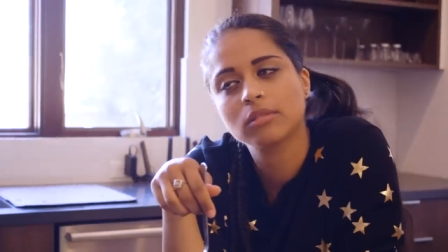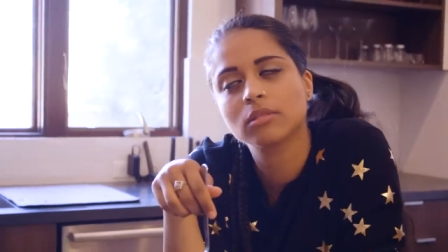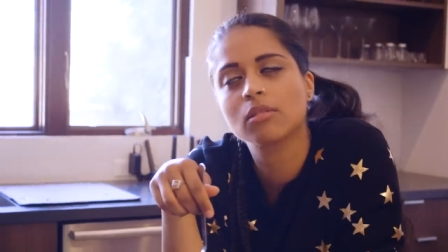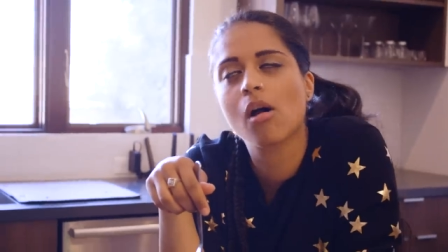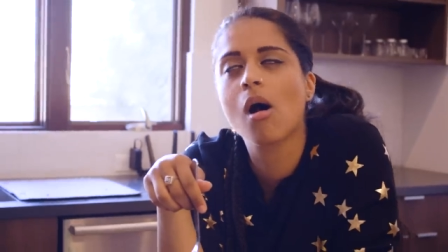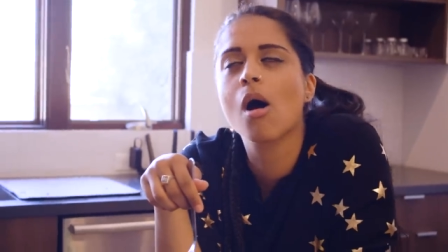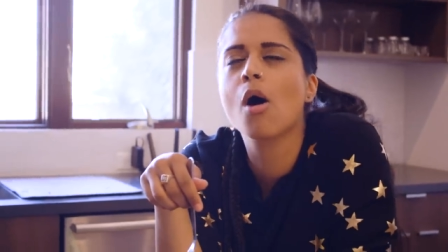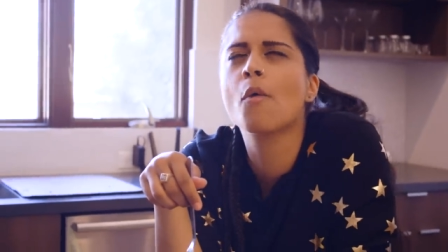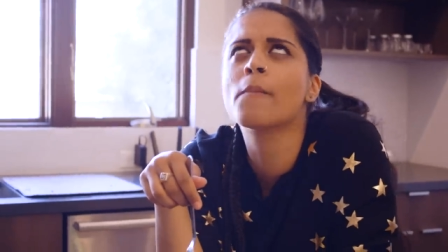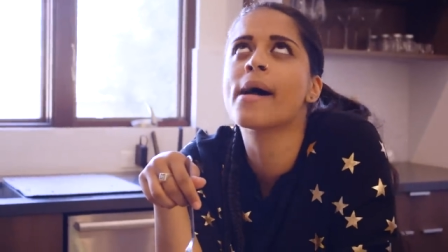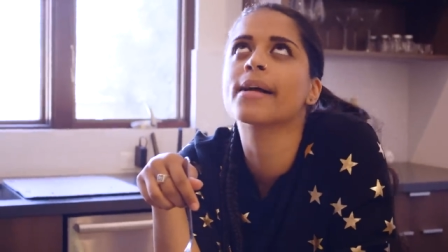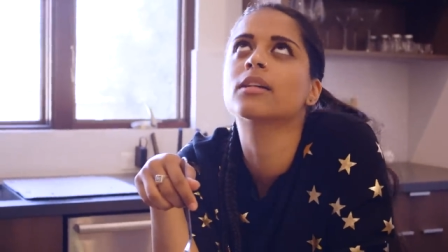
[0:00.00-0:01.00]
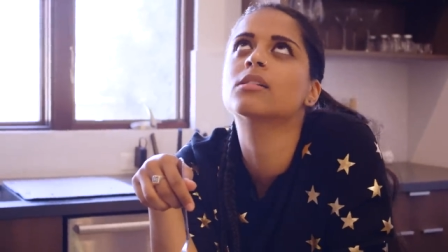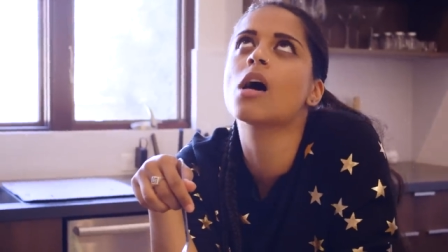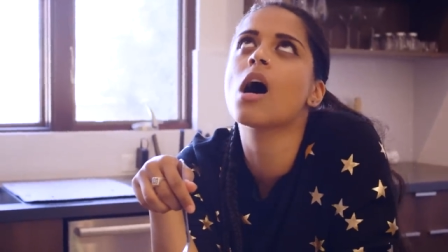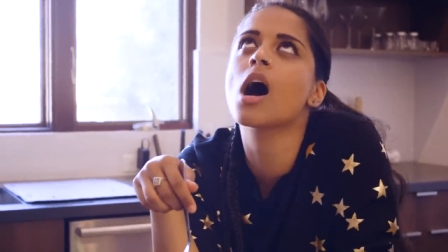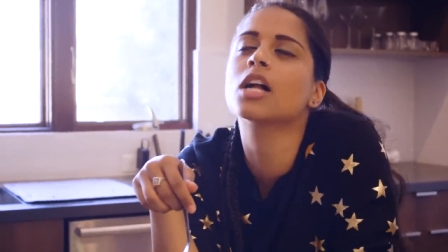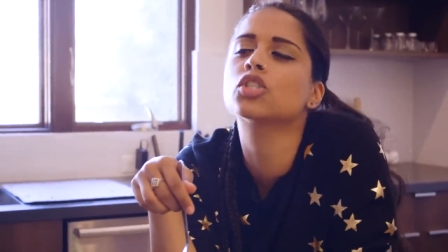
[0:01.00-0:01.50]
need you. Oh my
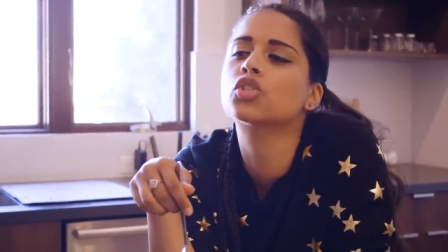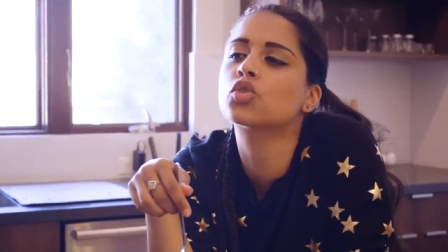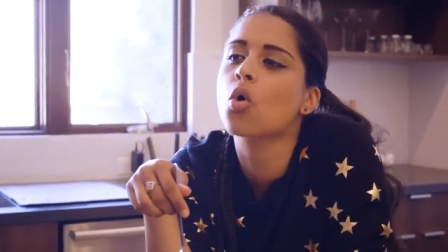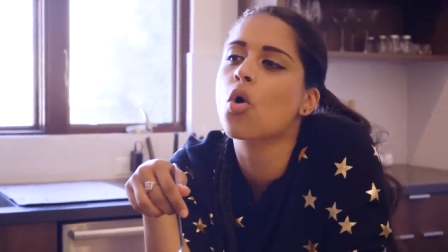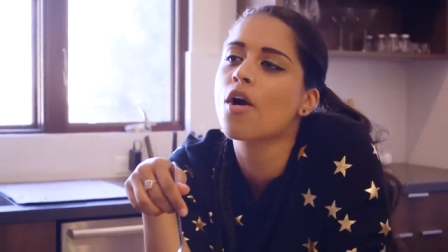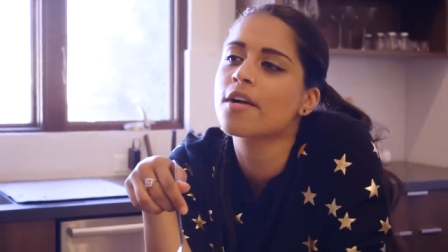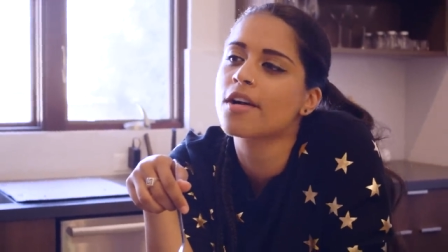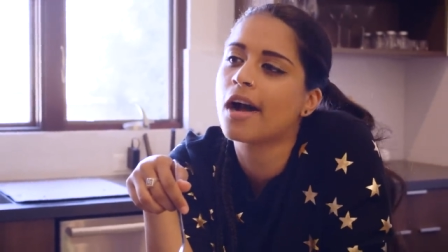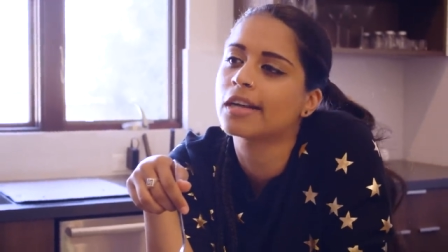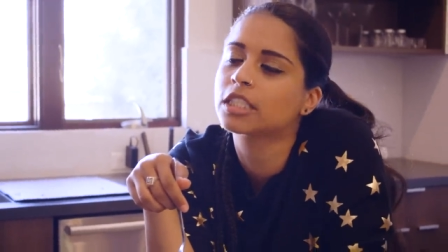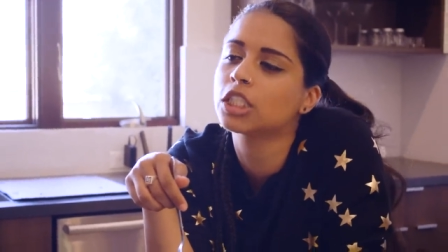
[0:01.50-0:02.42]
God, Zordon,